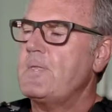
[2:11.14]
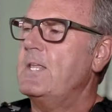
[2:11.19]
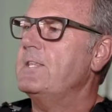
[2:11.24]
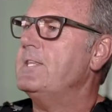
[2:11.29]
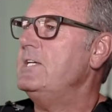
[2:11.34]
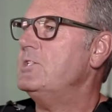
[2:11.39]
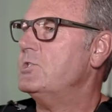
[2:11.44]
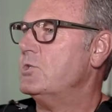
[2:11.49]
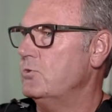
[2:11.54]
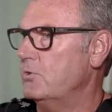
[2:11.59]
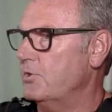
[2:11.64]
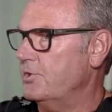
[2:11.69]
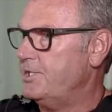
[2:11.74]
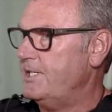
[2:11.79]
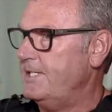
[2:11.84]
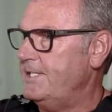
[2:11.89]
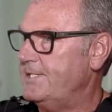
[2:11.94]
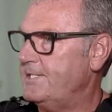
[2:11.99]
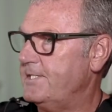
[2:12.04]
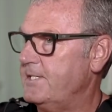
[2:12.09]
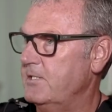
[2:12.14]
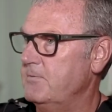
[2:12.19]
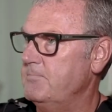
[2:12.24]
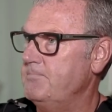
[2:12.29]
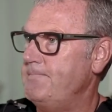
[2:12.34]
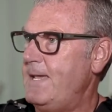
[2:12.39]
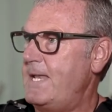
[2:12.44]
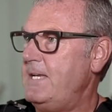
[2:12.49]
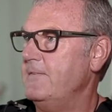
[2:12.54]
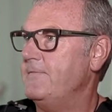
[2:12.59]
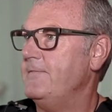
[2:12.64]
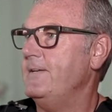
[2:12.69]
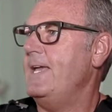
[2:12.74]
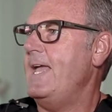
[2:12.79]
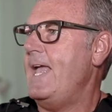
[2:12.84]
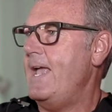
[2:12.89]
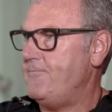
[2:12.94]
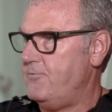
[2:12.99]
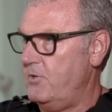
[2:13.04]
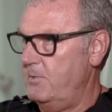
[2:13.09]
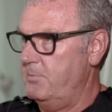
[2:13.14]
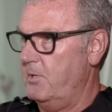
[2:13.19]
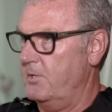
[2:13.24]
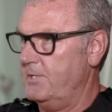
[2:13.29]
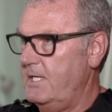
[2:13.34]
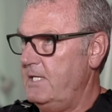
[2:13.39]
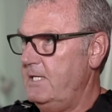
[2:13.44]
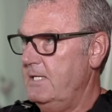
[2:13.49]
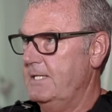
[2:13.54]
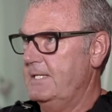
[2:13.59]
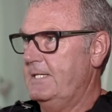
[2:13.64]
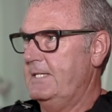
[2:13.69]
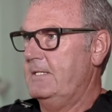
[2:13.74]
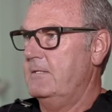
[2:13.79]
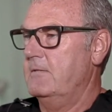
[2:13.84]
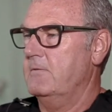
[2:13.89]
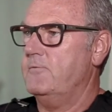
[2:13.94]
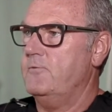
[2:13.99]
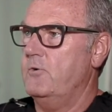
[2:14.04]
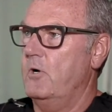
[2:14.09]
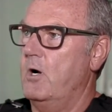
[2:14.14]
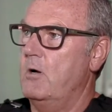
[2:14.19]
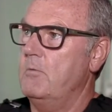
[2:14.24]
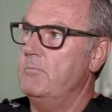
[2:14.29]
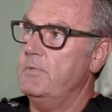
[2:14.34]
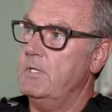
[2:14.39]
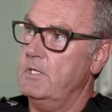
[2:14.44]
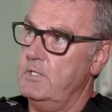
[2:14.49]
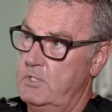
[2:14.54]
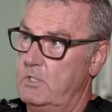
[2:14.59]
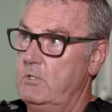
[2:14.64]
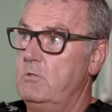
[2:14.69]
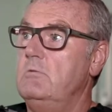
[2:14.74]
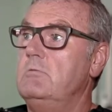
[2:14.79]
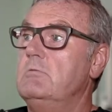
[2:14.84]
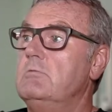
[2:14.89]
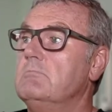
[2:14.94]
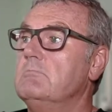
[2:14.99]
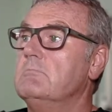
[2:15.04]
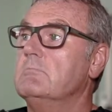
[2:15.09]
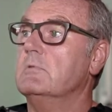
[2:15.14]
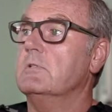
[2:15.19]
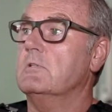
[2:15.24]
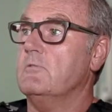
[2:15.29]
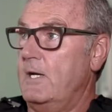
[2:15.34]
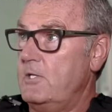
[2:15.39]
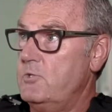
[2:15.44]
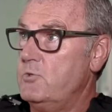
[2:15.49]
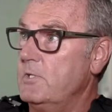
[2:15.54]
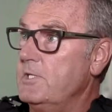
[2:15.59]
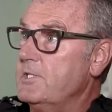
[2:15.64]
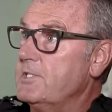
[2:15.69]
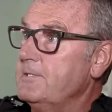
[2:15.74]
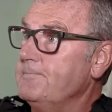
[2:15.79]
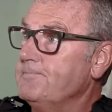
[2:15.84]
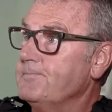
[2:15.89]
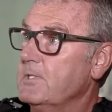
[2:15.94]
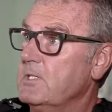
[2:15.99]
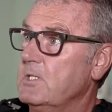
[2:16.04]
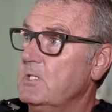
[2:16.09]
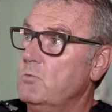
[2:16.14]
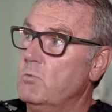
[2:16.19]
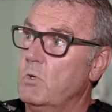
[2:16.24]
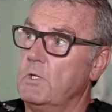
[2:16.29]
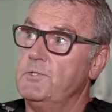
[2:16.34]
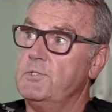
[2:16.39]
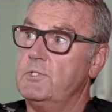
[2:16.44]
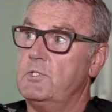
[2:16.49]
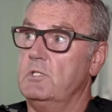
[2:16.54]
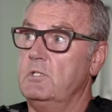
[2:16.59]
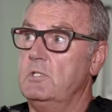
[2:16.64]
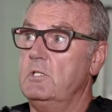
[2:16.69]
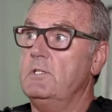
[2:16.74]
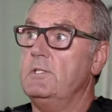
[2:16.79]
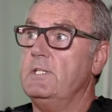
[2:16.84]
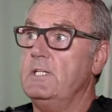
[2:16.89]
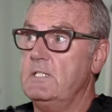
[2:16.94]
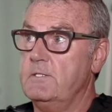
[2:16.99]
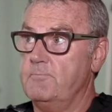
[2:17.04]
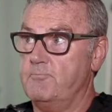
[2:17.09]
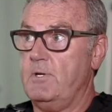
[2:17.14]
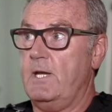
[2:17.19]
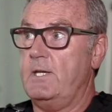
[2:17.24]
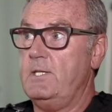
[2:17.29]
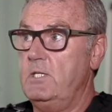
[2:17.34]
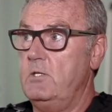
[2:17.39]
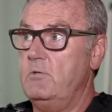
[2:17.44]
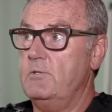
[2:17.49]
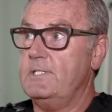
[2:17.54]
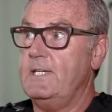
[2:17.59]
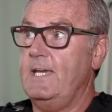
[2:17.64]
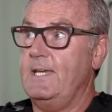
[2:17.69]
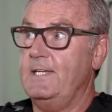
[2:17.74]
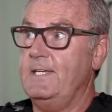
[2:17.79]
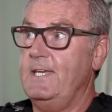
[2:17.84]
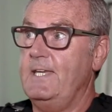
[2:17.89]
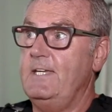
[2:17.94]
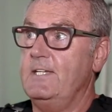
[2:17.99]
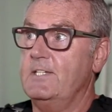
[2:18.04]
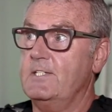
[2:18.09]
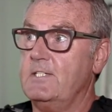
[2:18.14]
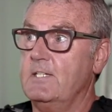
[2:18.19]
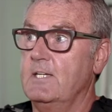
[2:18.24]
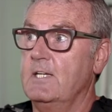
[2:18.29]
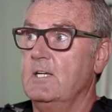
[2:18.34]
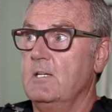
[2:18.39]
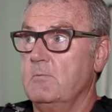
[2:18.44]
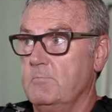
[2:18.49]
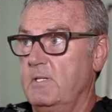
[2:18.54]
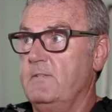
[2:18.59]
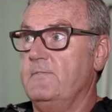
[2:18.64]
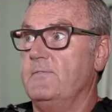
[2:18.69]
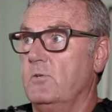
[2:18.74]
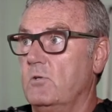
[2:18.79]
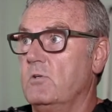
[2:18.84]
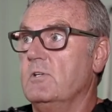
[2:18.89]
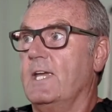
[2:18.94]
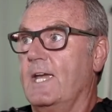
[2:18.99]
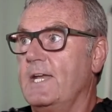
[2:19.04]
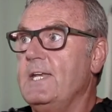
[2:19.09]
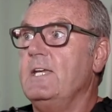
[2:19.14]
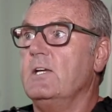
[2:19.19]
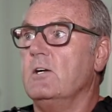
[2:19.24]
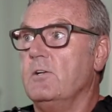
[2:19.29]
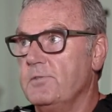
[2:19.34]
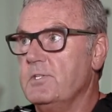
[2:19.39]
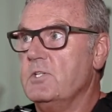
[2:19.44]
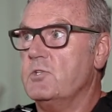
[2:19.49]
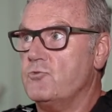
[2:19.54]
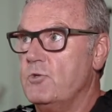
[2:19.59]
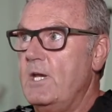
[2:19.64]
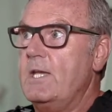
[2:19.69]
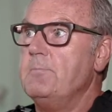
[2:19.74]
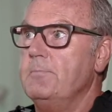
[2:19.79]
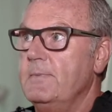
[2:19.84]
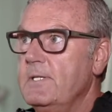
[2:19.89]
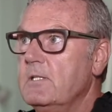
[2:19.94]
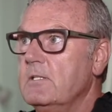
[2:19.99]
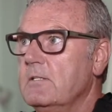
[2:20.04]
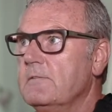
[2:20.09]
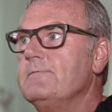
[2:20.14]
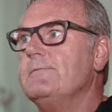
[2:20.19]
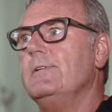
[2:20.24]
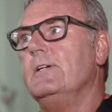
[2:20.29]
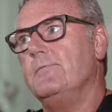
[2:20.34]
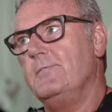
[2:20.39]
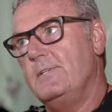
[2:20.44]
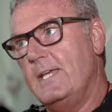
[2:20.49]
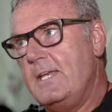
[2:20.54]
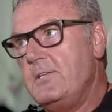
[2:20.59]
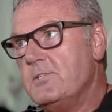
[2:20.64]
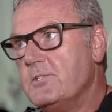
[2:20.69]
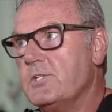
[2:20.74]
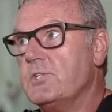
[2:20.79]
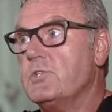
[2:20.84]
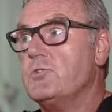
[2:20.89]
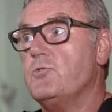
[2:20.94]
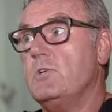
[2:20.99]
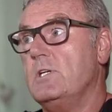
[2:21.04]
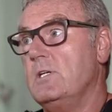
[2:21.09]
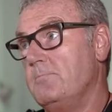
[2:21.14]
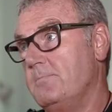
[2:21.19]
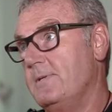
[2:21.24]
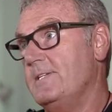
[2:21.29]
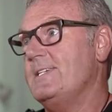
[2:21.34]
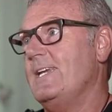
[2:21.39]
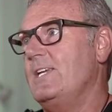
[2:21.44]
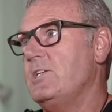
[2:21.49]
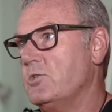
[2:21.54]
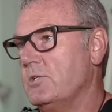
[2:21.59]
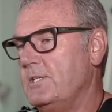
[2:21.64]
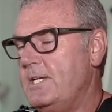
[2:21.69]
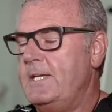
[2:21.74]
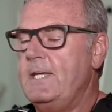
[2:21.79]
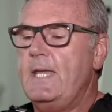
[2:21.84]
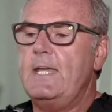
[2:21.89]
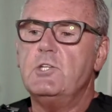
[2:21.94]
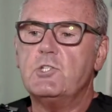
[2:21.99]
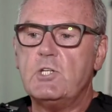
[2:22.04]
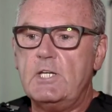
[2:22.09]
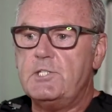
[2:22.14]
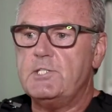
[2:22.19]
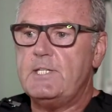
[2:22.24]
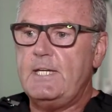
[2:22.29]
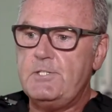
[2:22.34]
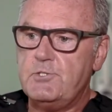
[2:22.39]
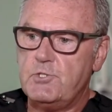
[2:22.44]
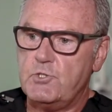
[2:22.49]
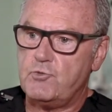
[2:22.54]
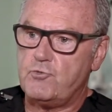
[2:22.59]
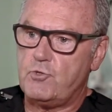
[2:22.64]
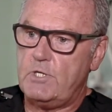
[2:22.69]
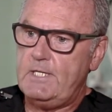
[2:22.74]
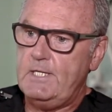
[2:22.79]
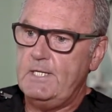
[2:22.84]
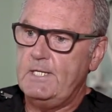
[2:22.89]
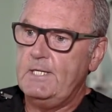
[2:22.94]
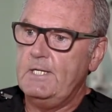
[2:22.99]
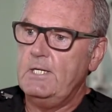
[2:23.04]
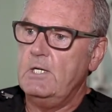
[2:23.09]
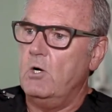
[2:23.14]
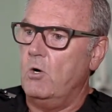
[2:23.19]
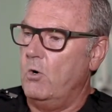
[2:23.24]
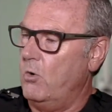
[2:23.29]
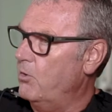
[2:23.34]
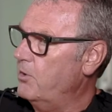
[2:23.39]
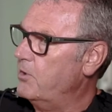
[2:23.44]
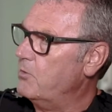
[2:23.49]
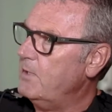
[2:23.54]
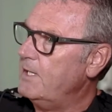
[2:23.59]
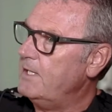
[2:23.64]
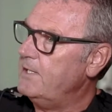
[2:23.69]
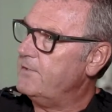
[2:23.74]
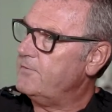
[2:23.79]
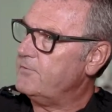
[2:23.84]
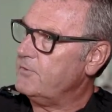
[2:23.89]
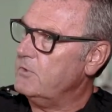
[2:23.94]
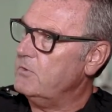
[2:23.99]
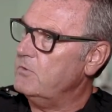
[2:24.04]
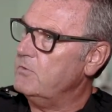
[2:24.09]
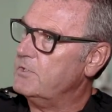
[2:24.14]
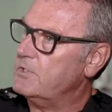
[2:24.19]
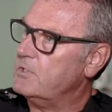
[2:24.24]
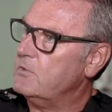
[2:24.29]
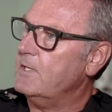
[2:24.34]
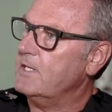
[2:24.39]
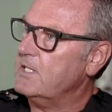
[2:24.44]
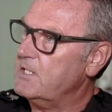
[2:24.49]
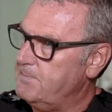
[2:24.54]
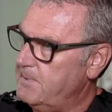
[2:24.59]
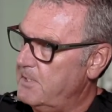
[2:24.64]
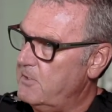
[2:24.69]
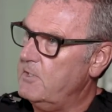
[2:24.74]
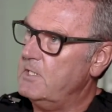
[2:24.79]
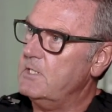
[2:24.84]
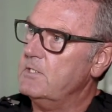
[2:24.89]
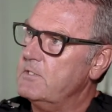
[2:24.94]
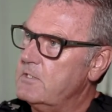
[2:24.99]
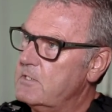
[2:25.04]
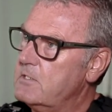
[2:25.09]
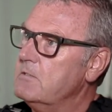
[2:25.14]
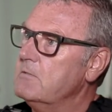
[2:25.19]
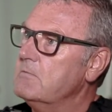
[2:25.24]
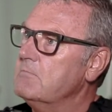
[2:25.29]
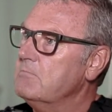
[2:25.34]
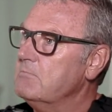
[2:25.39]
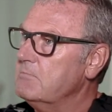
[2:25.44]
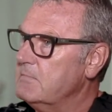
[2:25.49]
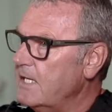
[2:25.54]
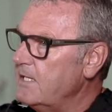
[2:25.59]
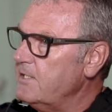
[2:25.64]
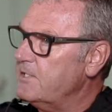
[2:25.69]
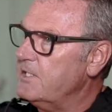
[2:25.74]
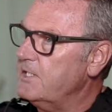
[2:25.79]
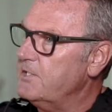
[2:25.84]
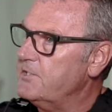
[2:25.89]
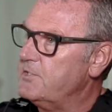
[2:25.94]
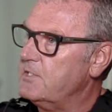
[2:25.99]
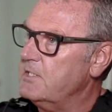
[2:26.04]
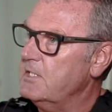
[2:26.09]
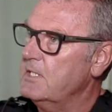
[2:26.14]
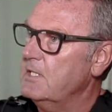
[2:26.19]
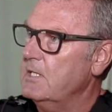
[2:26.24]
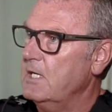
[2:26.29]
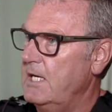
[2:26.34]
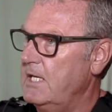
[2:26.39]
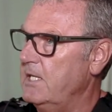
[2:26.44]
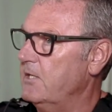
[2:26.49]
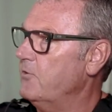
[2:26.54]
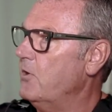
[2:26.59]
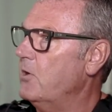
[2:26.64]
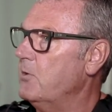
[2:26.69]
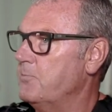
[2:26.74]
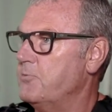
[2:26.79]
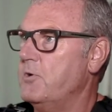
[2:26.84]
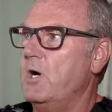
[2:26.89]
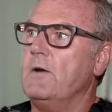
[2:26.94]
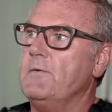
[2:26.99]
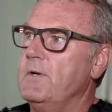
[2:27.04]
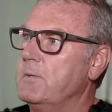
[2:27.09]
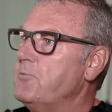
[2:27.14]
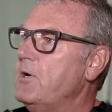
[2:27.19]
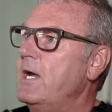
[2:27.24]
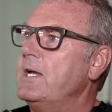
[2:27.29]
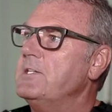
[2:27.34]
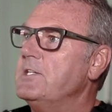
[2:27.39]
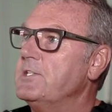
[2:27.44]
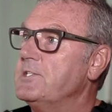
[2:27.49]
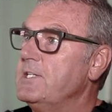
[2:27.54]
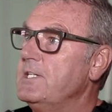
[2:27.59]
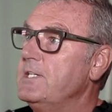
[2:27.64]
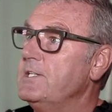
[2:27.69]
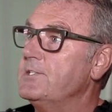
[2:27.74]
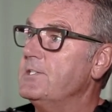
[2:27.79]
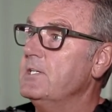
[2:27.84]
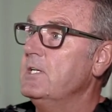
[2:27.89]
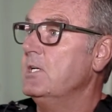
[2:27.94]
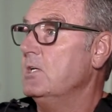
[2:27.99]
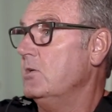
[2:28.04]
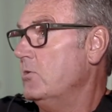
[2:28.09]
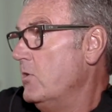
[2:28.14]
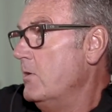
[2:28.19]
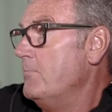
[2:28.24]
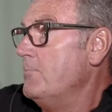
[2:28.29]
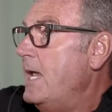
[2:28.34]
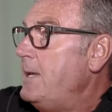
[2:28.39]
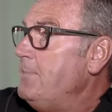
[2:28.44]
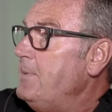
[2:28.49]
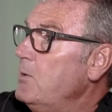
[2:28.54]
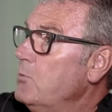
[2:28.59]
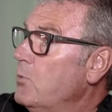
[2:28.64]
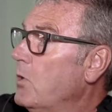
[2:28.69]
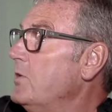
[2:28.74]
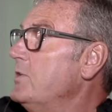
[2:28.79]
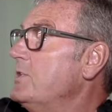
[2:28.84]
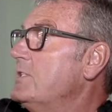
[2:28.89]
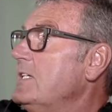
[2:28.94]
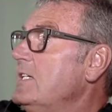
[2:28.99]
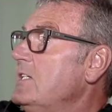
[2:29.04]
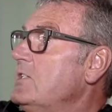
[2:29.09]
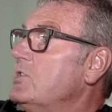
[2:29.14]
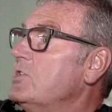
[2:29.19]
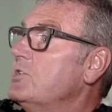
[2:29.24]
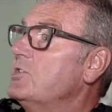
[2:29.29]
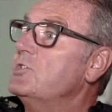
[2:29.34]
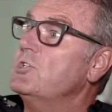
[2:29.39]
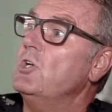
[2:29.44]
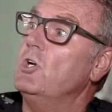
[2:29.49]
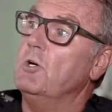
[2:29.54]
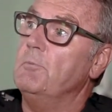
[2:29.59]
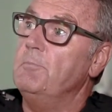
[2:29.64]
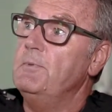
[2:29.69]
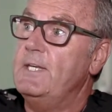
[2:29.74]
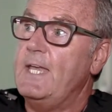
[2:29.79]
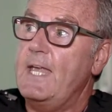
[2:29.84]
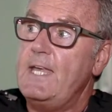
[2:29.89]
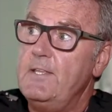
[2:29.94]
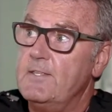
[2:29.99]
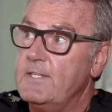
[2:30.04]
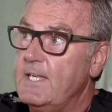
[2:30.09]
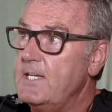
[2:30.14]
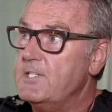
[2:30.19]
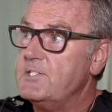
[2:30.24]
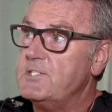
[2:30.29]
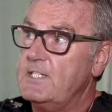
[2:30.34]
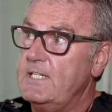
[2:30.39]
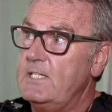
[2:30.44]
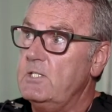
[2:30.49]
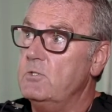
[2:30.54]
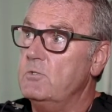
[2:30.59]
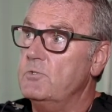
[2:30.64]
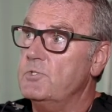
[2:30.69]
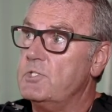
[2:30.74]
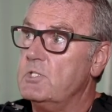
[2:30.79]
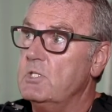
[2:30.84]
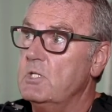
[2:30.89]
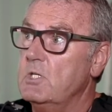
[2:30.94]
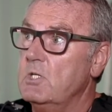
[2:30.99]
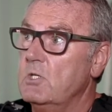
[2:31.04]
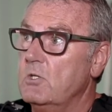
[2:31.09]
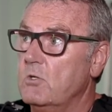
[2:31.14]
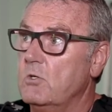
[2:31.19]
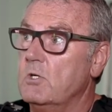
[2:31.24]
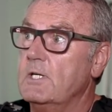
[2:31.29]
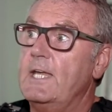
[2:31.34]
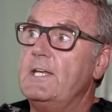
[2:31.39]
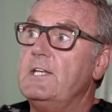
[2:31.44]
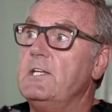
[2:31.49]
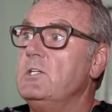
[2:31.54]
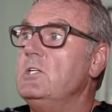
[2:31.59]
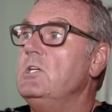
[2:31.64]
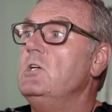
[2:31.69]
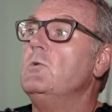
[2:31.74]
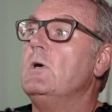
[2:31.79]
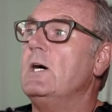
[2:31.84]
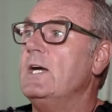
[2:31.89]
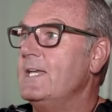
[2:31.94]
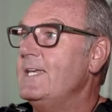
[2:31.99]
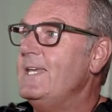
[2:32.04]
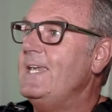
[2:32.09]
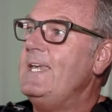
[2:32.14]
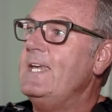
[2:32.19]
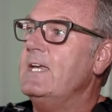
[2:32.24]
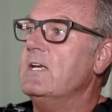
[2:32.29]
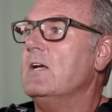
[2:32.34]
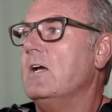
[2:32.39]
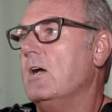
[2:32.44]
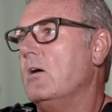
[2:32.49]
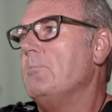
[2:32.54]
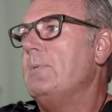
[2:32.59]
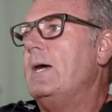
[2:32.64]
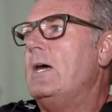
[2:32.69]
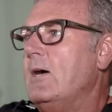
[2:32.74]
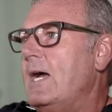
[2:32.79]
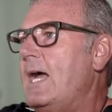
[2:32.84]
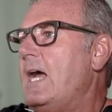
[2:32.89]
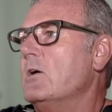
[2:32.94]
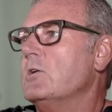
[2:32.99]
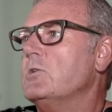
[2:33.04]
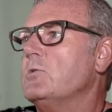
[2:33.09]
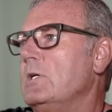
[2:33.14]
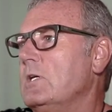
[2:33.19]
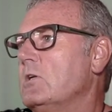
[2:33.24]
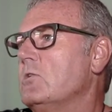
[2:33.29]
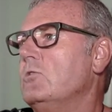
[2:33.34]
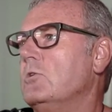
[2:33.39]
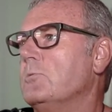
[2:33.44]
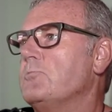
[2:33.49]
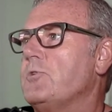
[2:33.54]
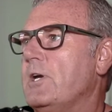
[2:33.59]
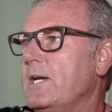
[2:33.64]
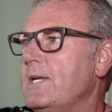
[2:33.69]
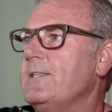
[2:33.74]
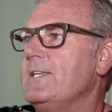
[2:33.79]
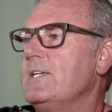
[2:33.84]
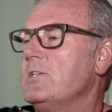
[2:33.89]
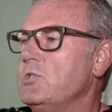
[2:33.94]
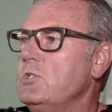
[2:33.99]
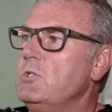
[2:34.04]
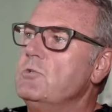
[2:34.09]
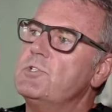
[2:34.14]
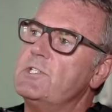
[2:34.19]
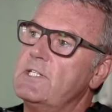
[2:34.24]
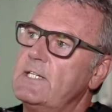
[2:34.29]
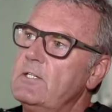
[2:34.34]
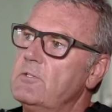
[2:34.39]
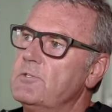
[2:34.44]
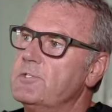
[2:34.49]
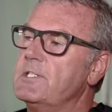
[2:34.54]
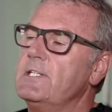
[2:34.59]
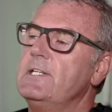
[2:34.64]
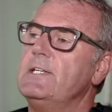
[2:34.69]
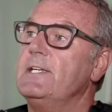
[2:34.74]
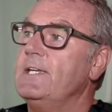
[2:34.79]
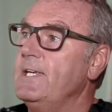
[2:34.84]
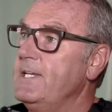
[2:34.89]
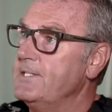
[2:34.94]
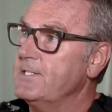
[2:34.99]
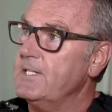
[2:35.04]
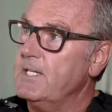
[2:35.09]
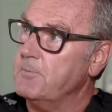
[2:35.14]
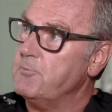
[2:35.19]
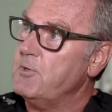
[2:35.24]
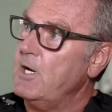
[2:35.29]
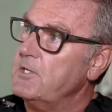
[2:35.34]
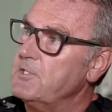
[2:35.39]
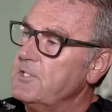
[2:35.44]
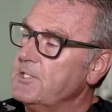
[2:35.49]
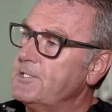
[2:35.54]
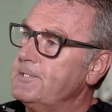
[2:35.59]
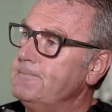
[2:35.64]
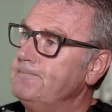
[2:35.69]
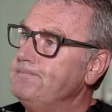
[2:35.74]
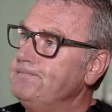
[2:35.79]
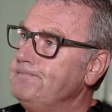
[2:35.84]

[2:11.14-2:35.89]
These courses can benefit everybody, from the new graduate who wants to learn these brand new techniques before getting on the treadmill of dentistry and potential NHS dentistry, all the way through to experienced dentists in their own private practices who are maybe wanting to just update their skills or get a new idea about how to incorporate these new skills into their practice.